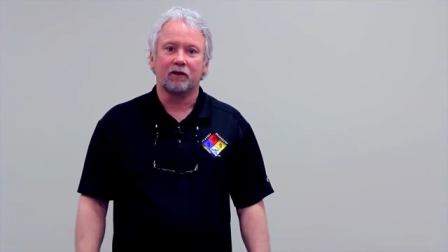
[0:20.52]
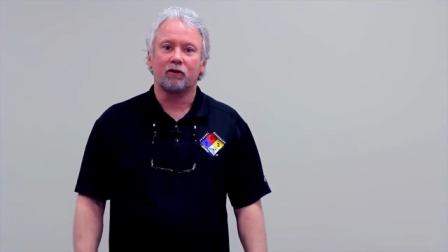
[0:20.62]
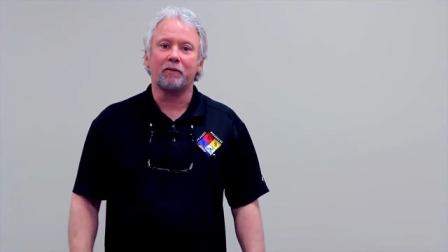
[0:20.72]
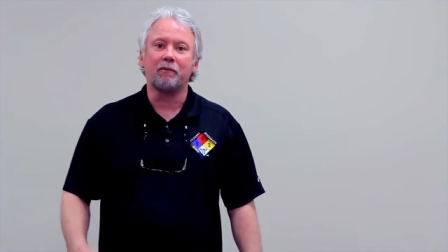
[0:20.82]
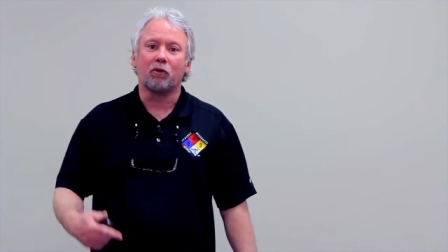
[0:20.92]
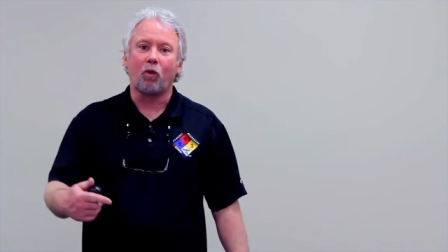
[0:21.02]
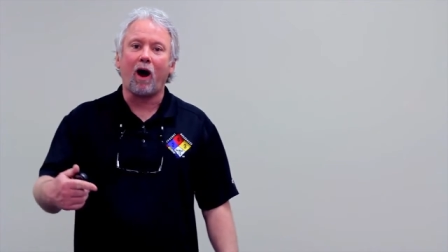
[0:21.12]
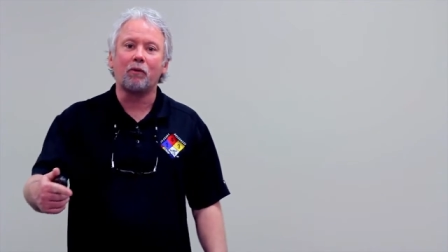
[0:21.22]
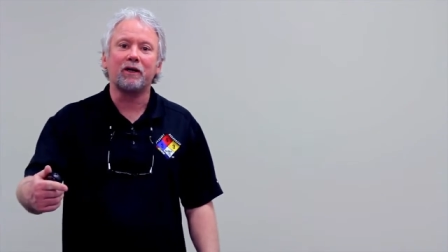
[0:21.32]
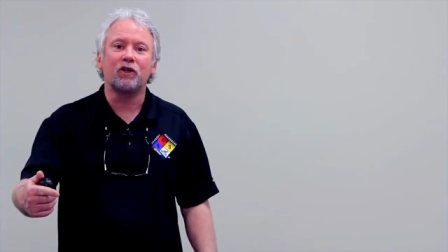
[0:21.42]
Remember,
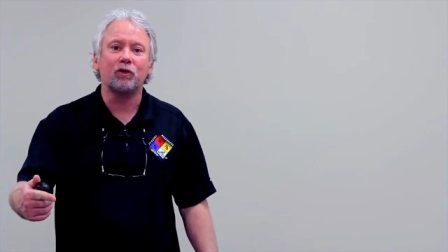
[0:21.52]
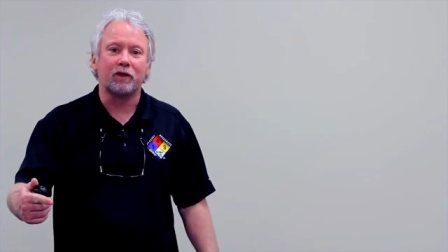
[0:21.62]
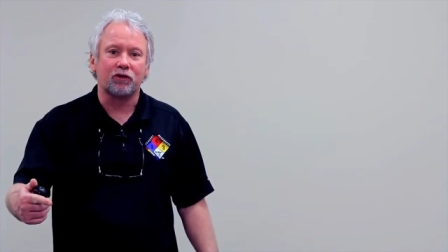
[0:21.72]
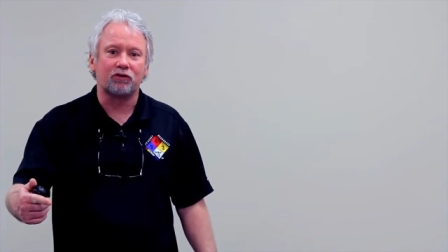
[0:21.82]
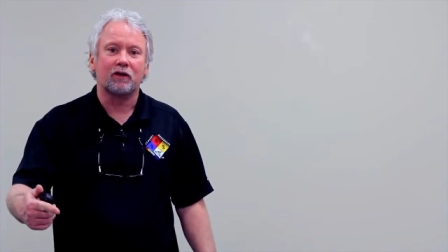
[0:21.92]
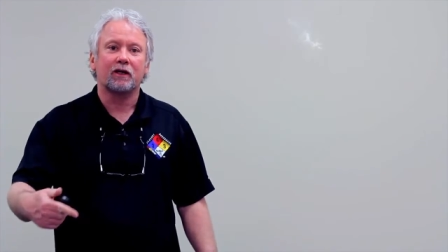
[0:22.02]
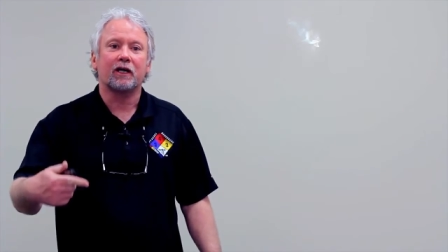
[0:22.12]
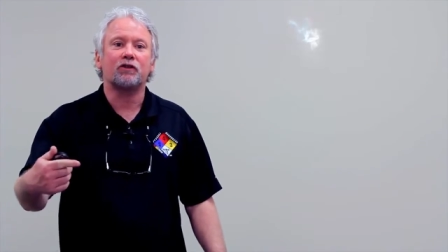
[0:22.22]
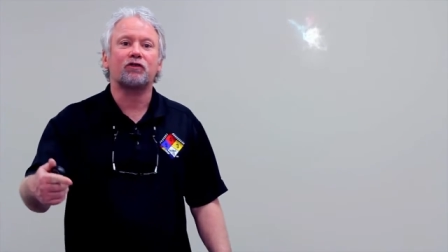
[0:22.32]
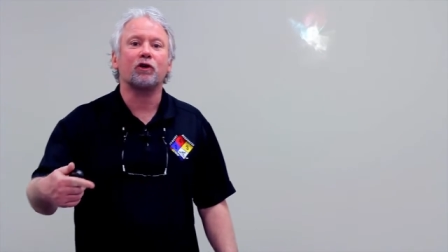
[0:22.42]
why we do this
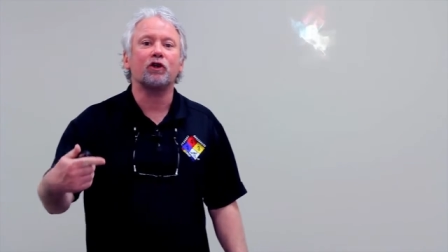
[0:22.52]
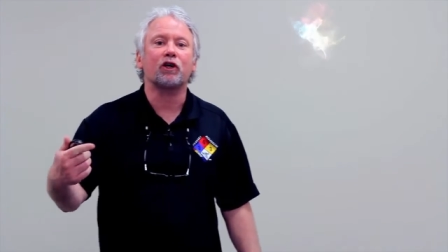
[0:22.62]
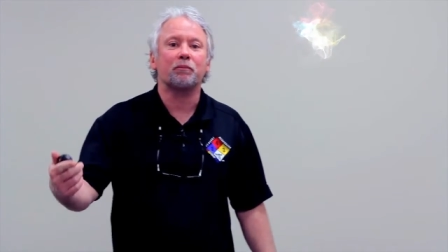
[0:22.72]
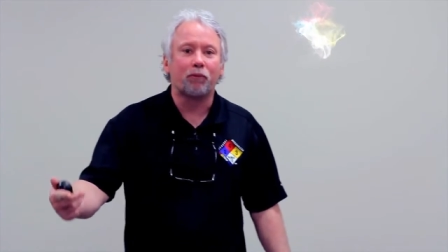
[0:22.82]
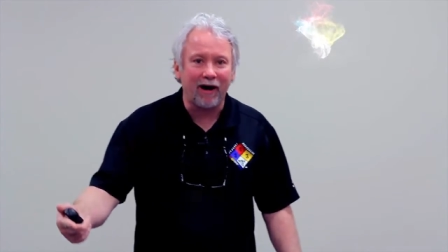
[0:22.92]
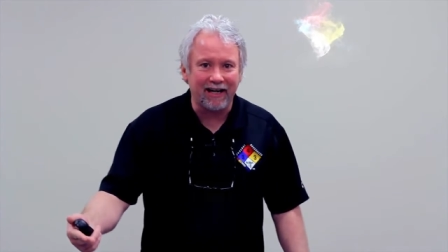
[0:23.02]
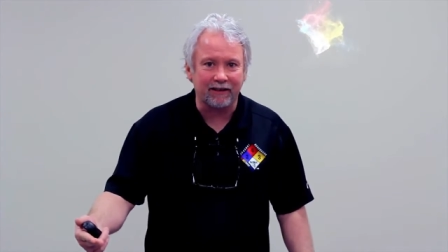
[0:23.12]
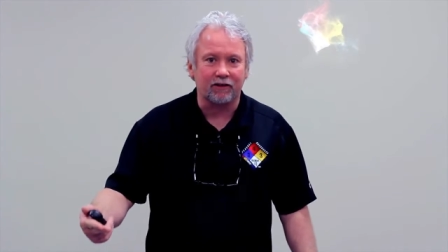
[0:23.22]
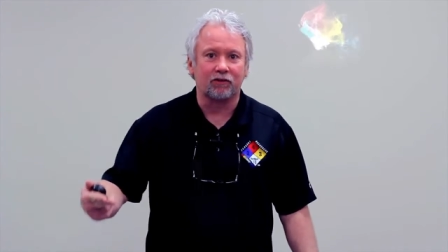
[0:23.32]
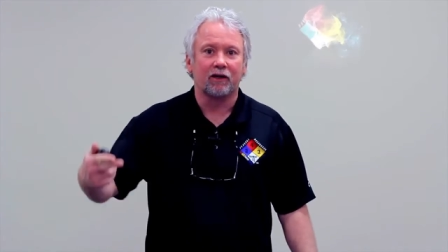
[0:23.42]
is so you can
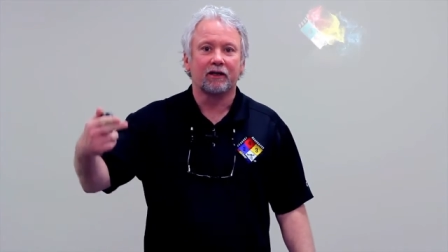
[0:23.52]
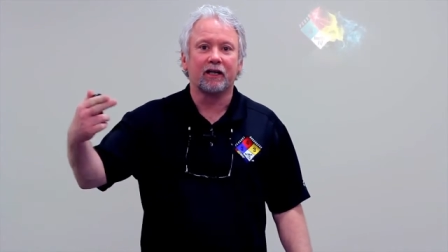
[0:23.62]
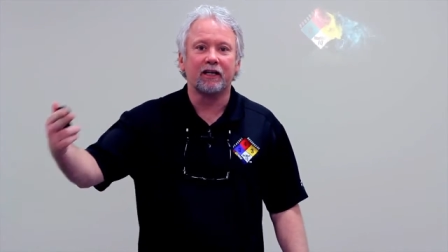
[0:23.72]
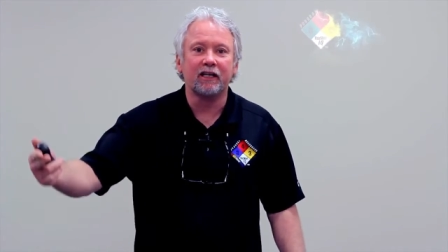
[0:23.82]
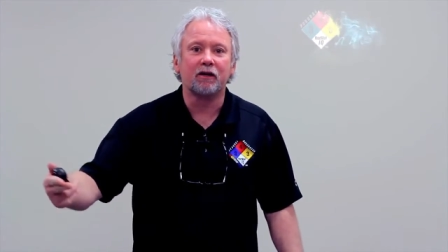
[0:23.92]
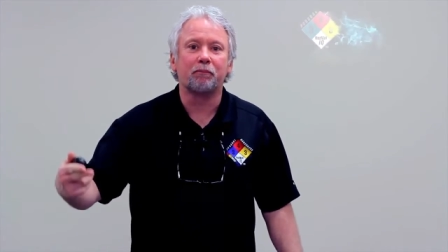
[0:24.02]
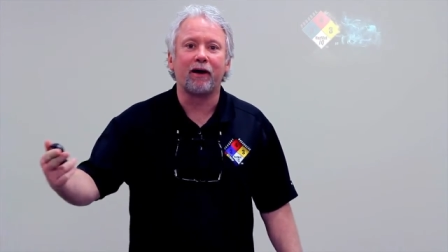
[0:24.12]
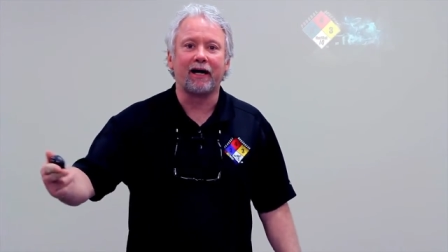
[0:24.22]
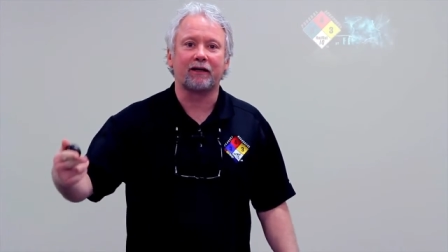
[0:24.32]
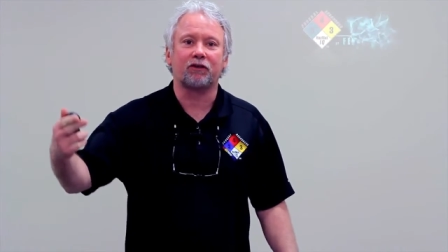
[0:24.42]
practice. You need to
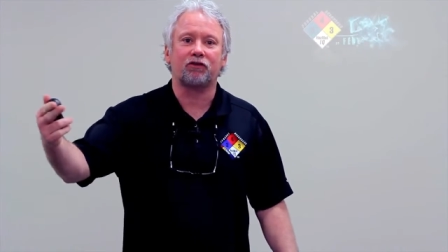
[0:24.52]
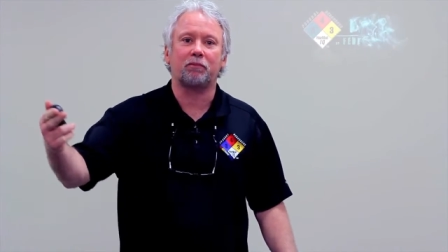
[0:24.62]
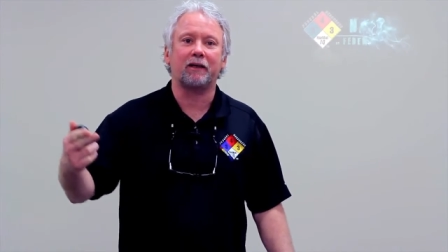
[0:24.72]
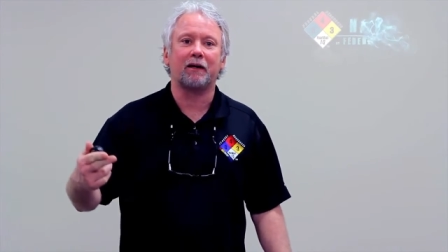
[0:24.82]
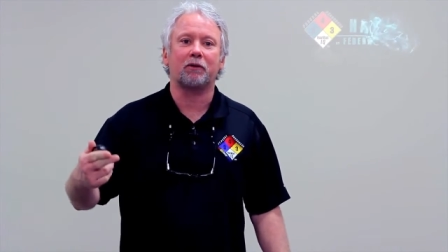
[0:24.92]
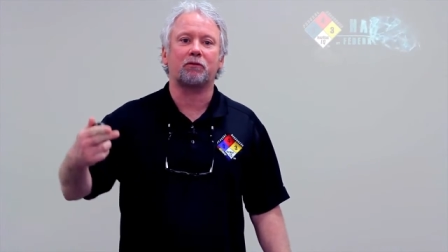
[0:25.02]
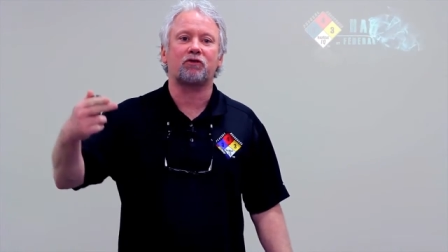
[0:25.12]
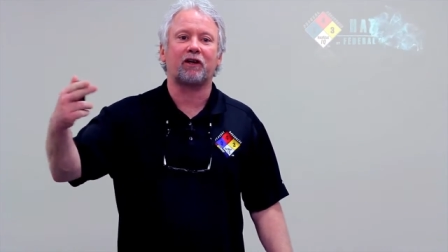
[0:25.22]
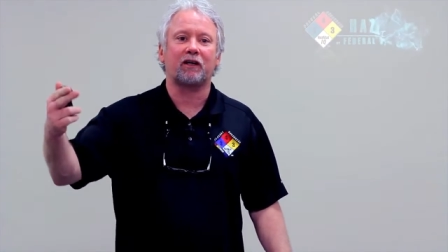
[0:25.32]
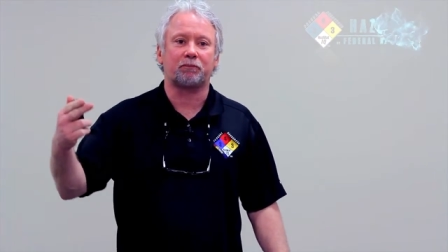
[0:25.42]
practice to be able to
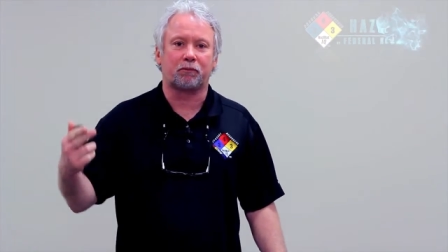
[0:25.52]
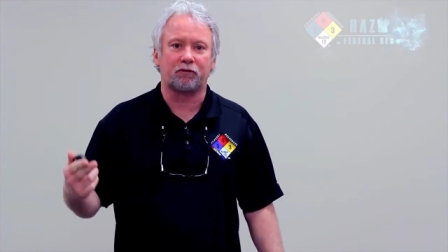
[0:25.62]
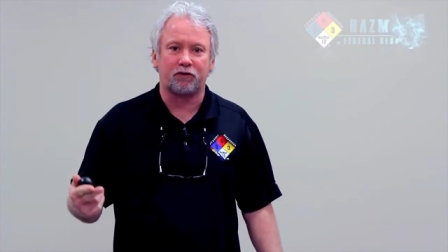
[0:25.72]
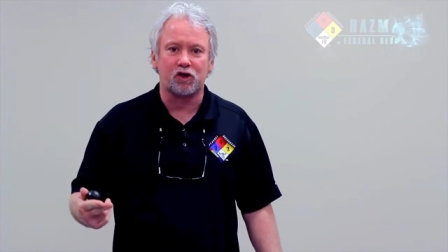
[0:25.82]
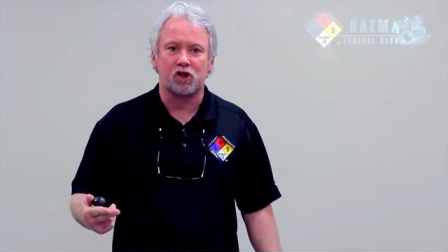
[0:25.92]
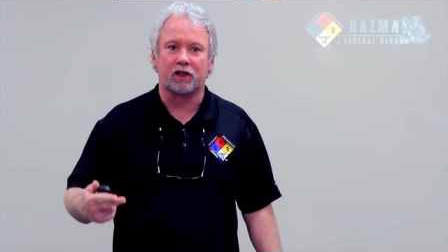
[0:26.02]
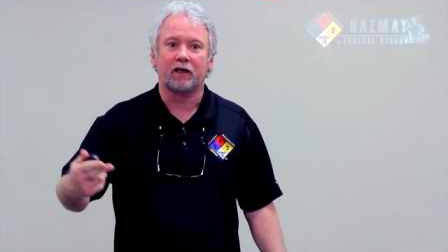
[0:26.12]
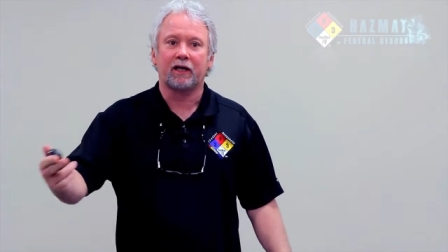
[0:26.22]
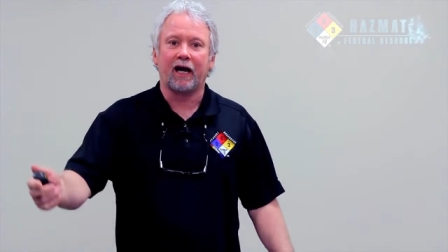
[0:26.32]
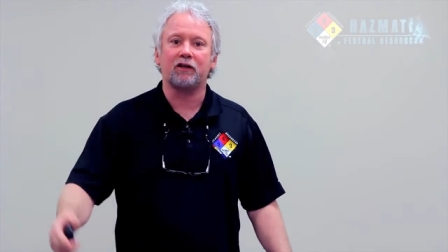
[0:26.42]
stay proficient
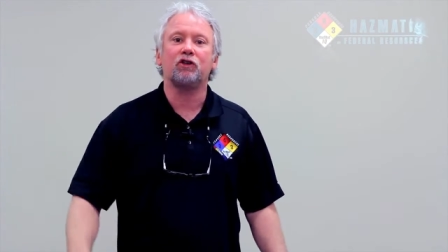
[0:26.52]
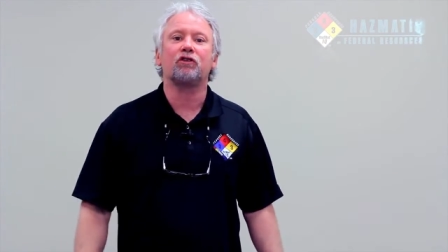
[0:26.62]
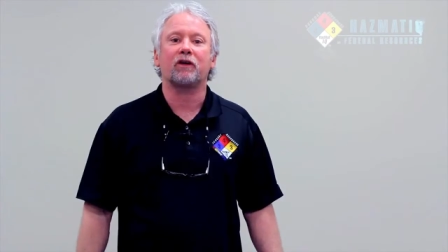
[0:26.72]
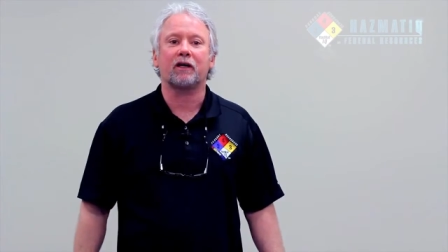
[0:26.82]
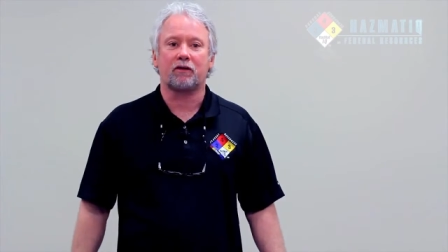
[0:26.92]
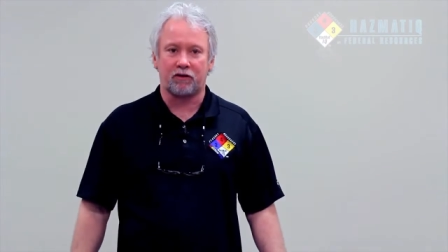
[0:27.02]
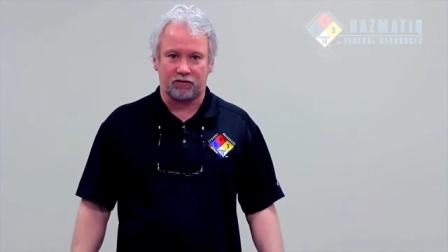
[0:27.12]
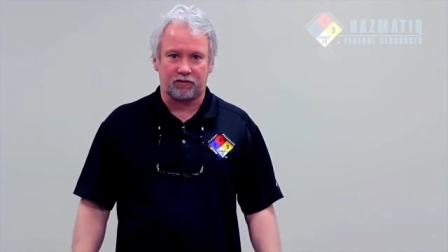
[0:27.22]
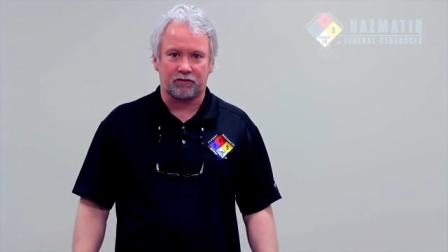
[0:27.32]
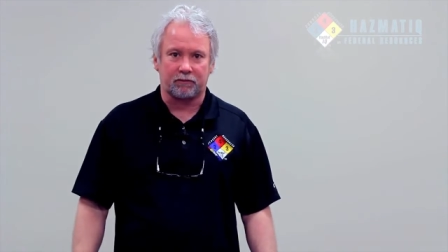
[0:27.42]
at using this
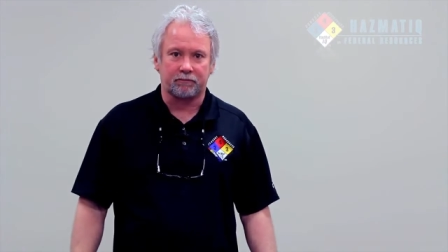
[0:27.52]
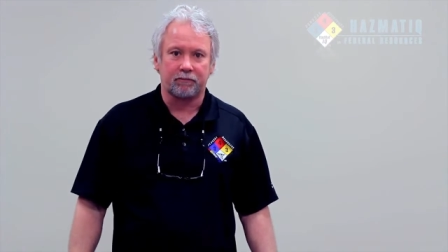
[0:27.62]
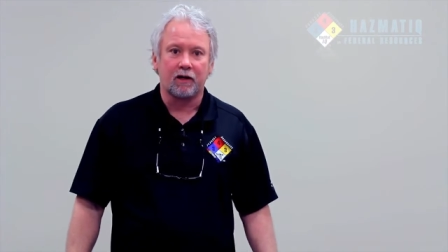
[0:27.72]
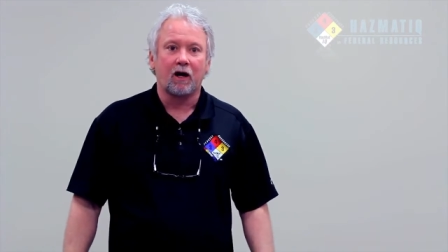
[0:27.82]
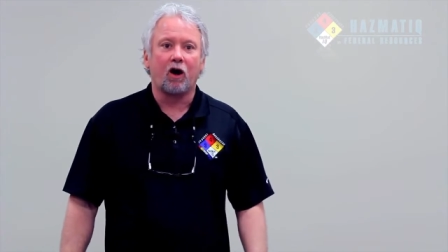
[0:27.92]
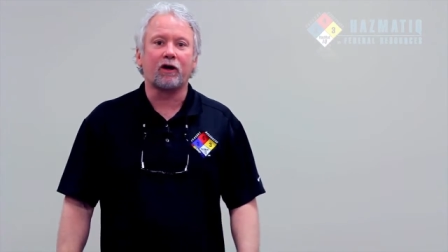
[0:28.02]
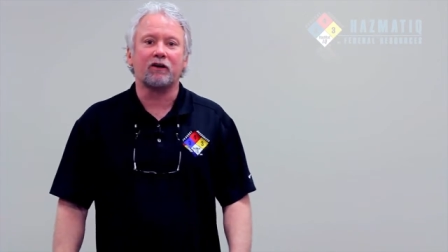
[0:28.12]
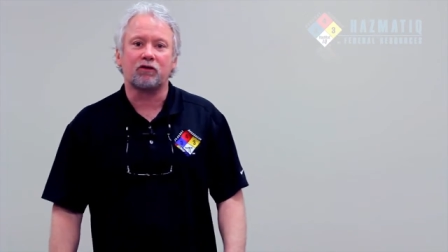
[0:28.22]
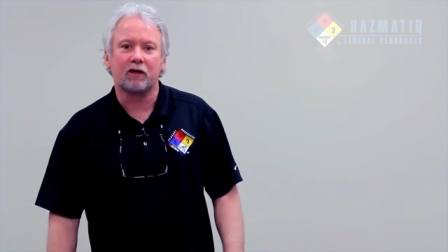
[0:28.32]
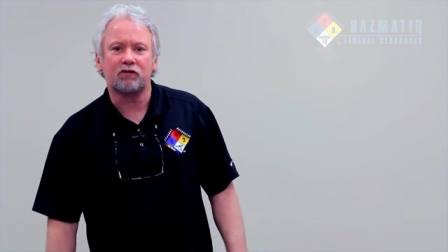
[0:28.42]
system. Okay,
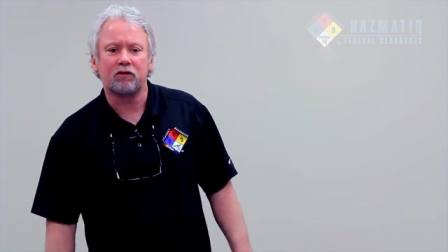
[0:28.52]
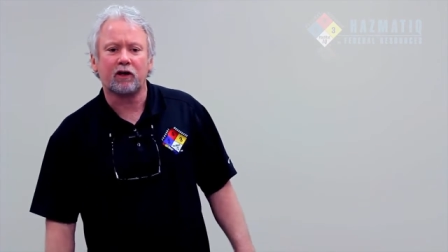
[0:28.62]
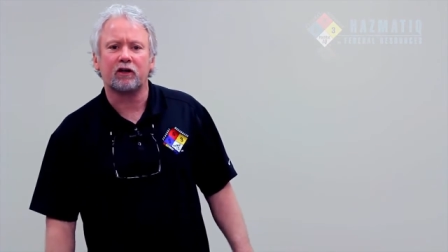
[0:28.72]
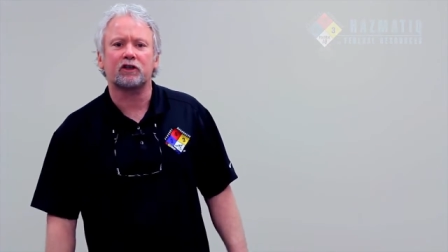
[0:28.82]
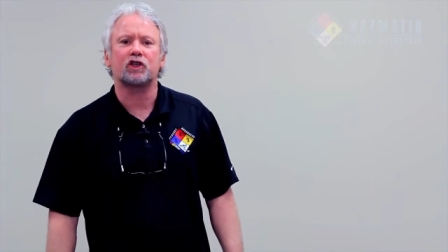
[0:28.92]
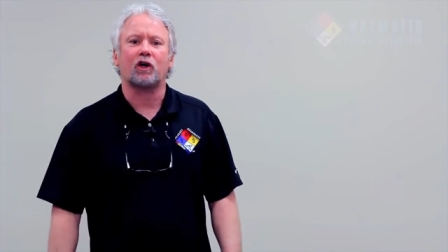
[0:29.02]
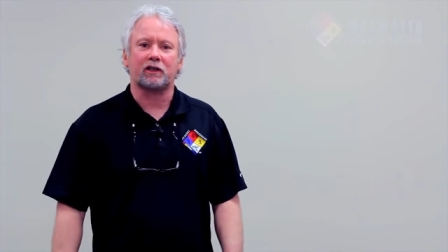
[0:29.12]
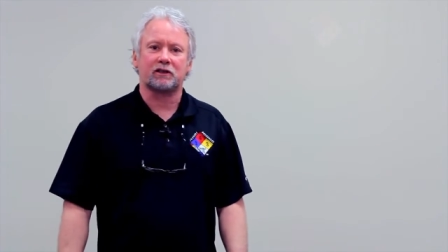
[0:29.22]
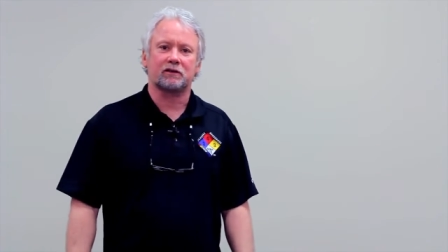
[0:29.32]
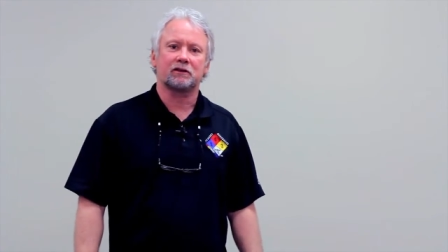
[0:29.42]
so let's look at our
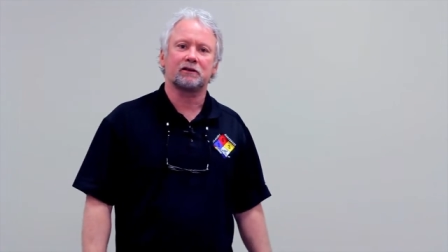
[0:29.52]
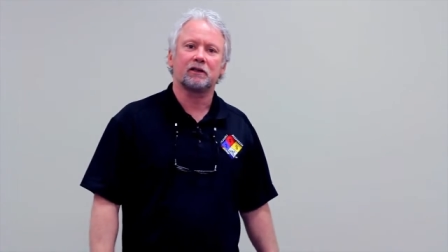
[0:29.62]
charts.